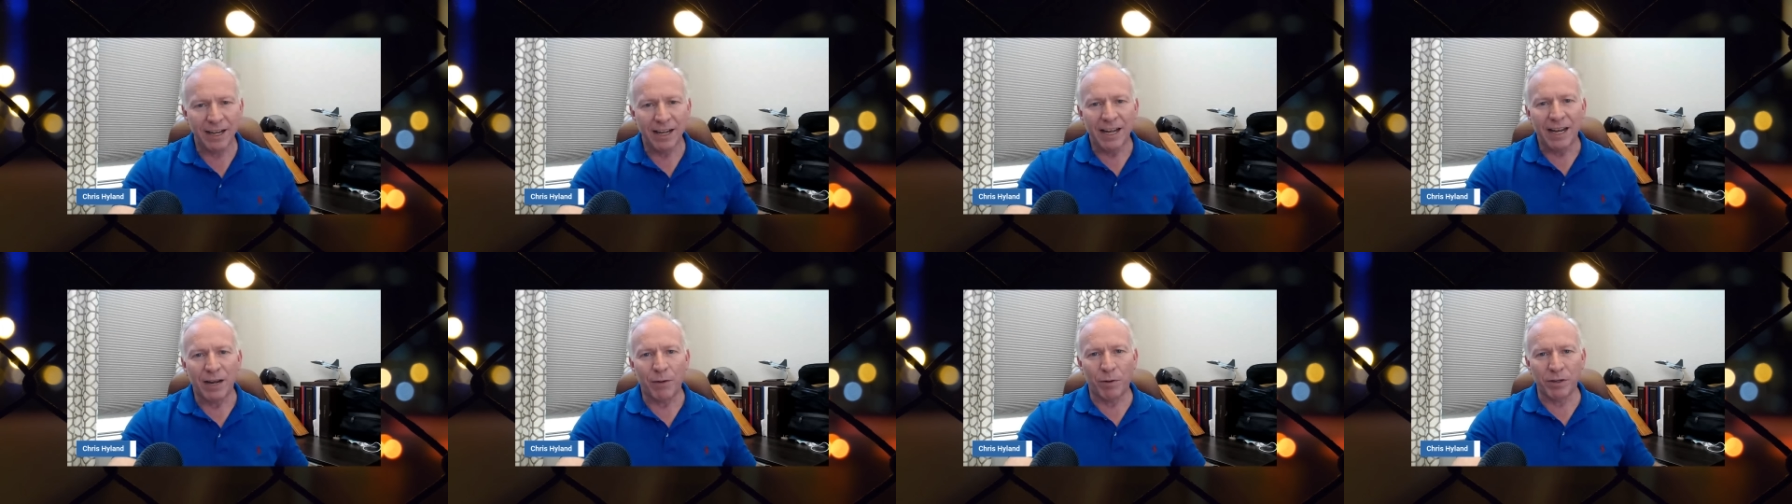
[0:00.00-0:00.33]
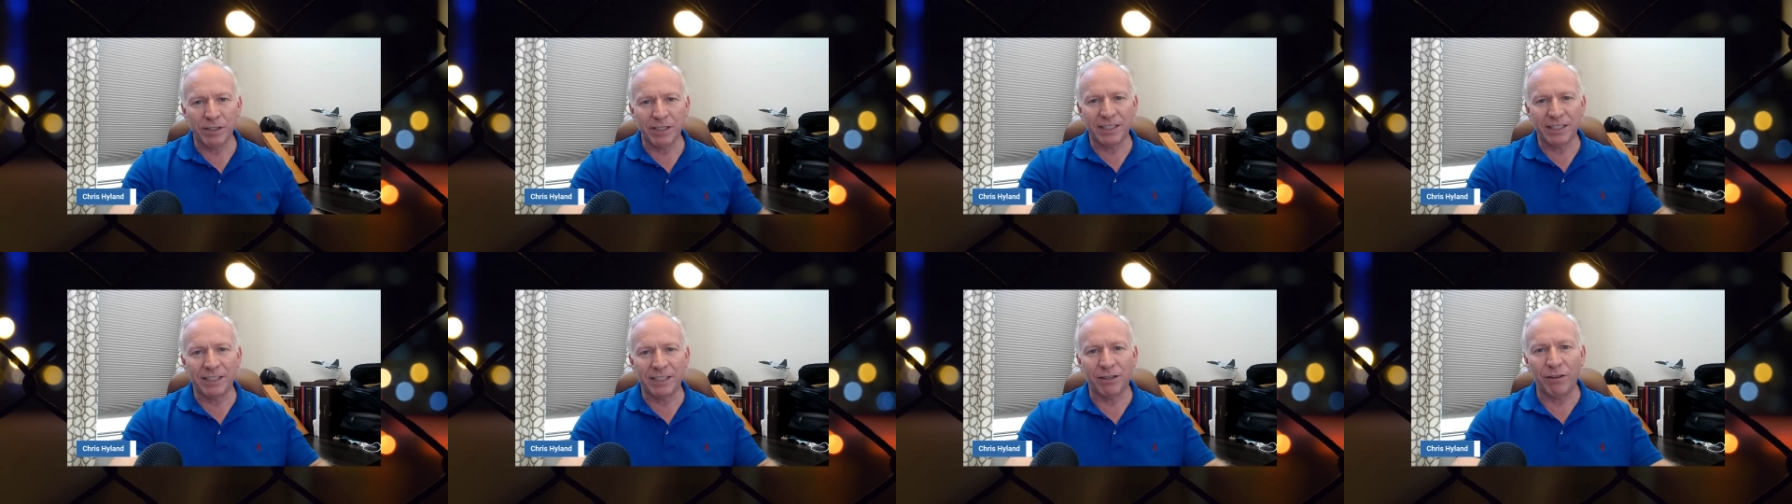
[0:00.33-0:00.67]
It
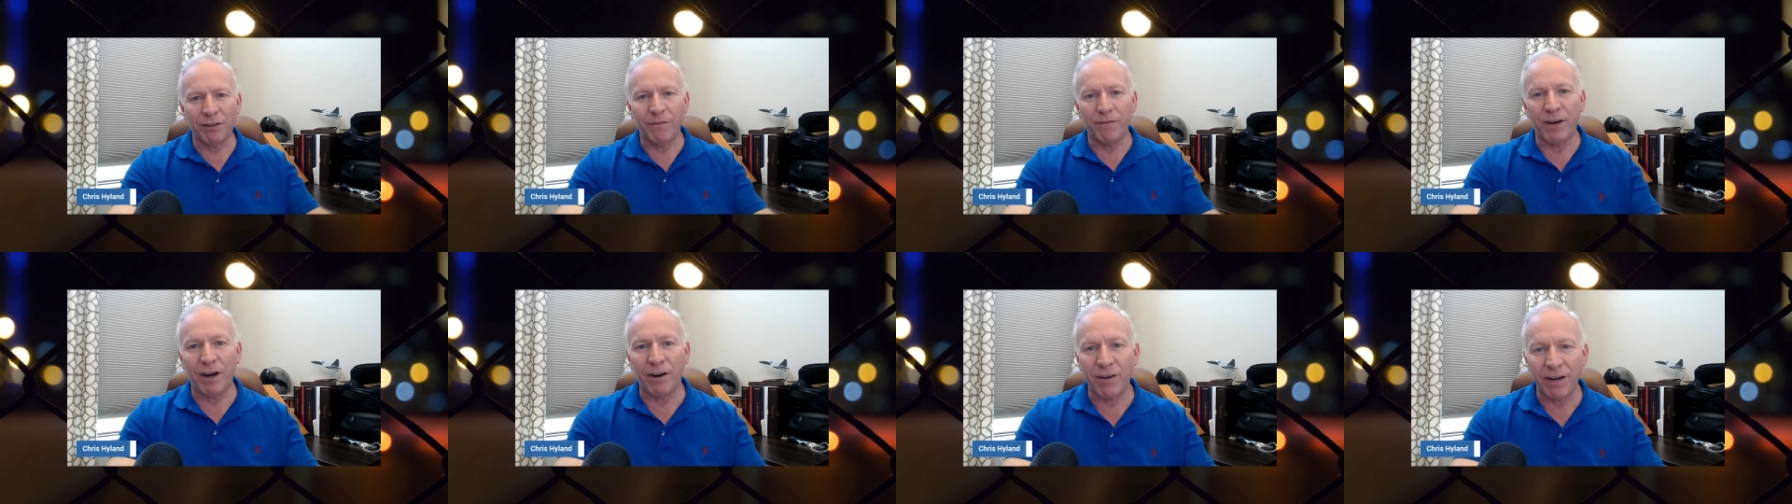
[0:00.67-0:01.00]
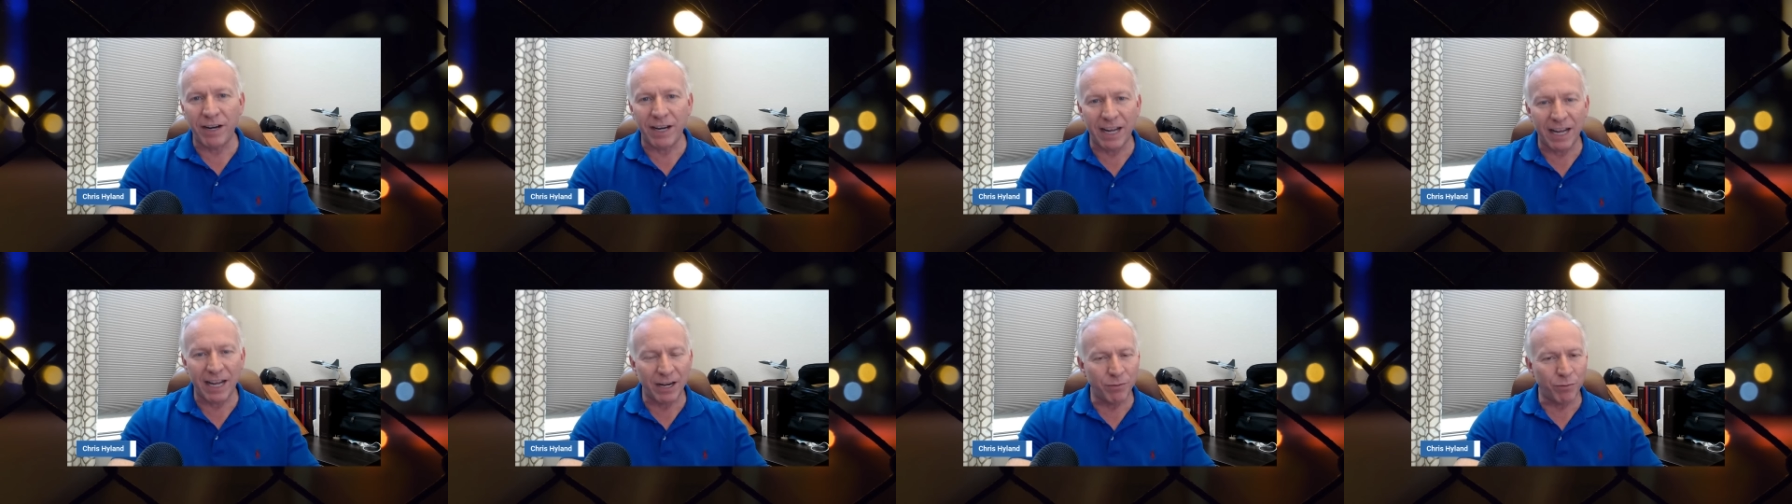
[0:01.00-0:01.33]
wasn't until the
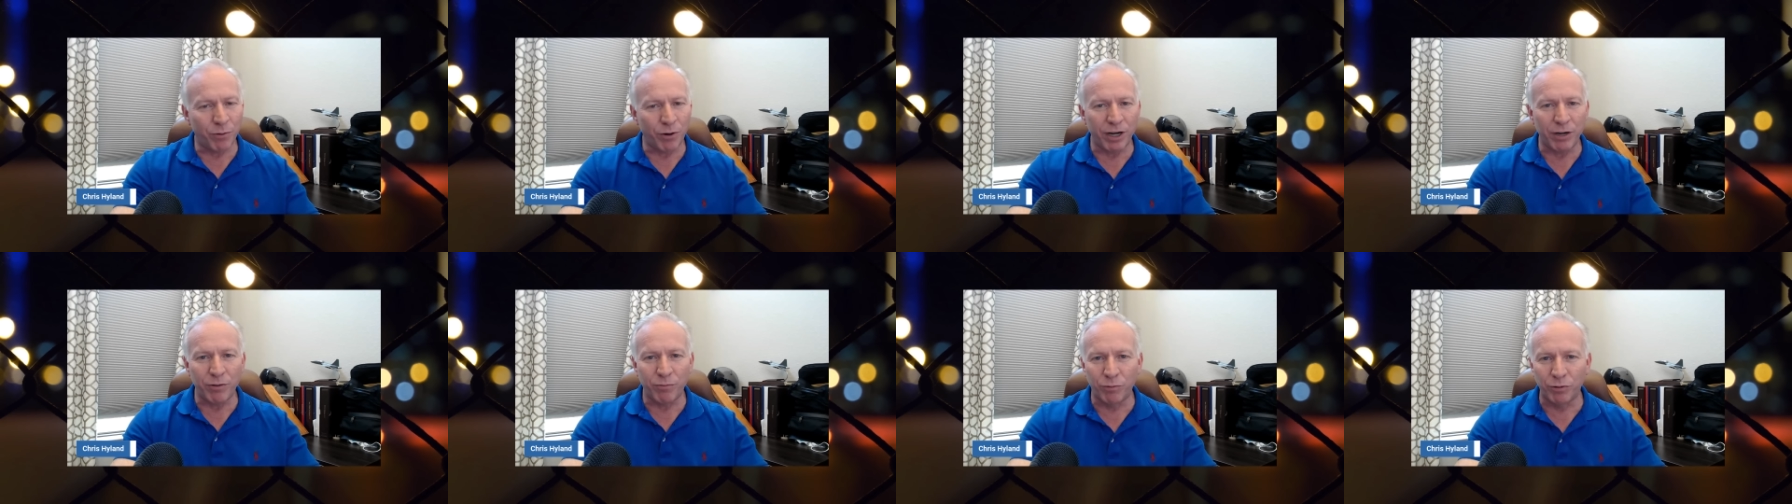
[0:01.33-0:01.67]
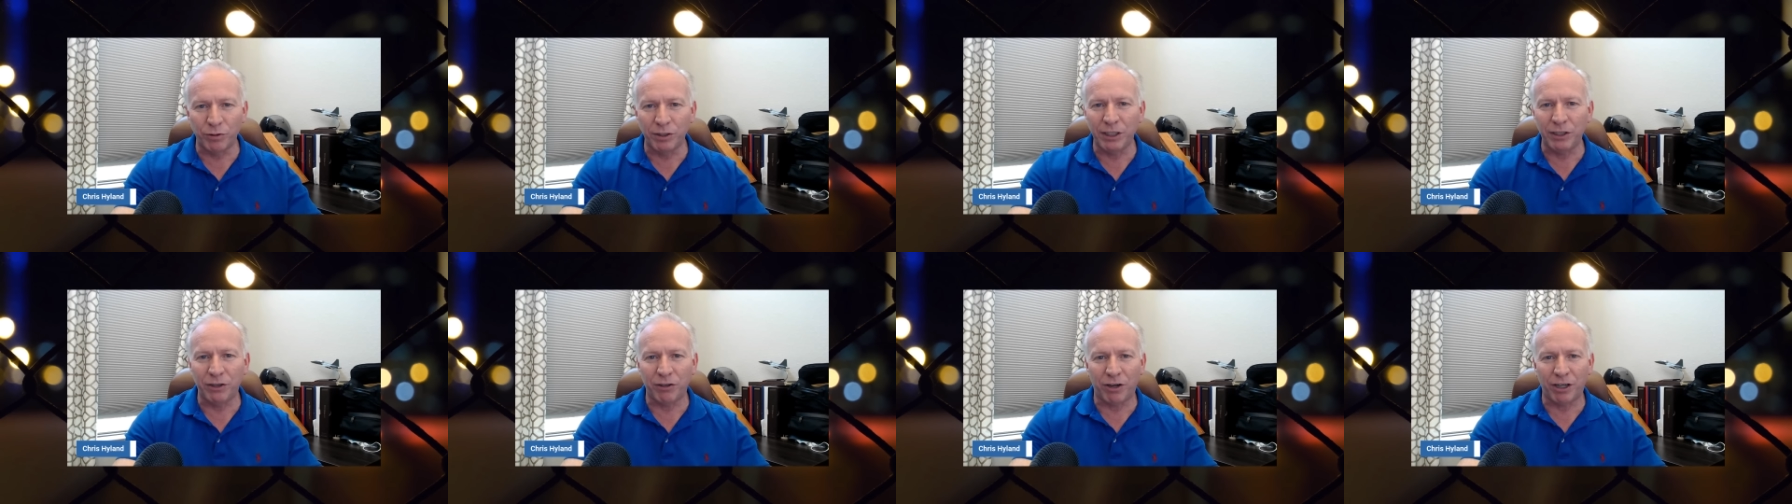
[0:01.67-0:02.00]
very end where he
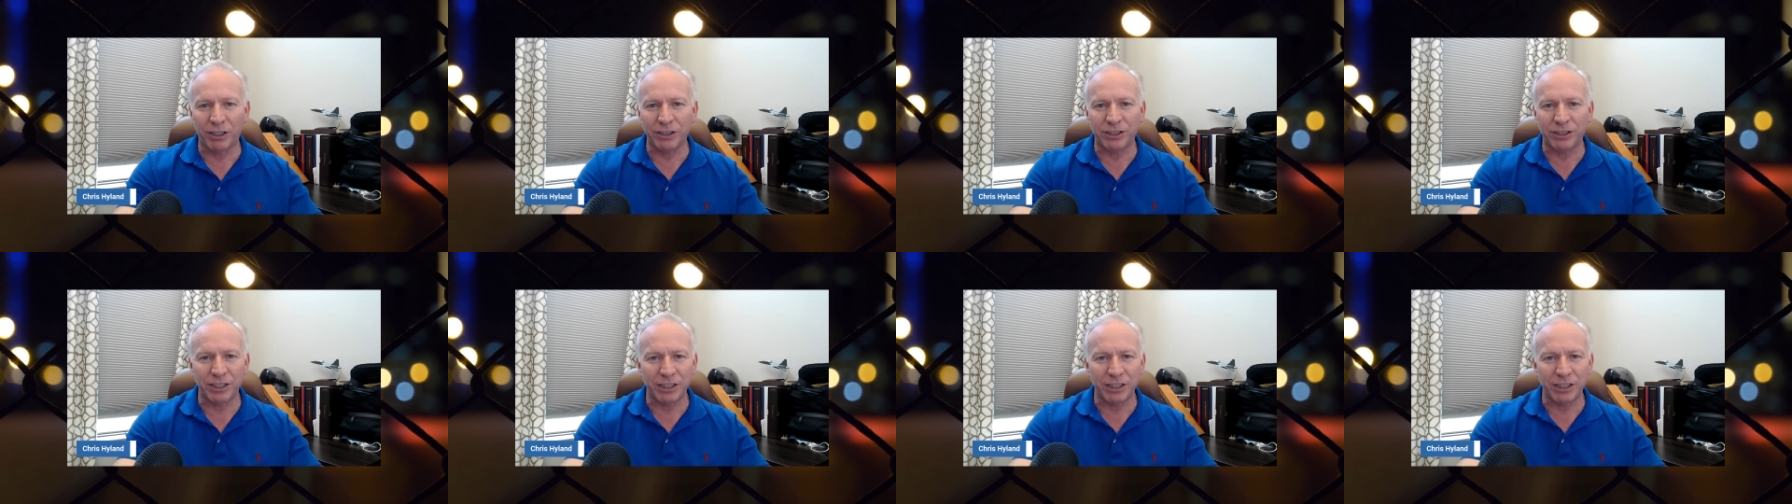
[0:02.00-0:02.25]
really launched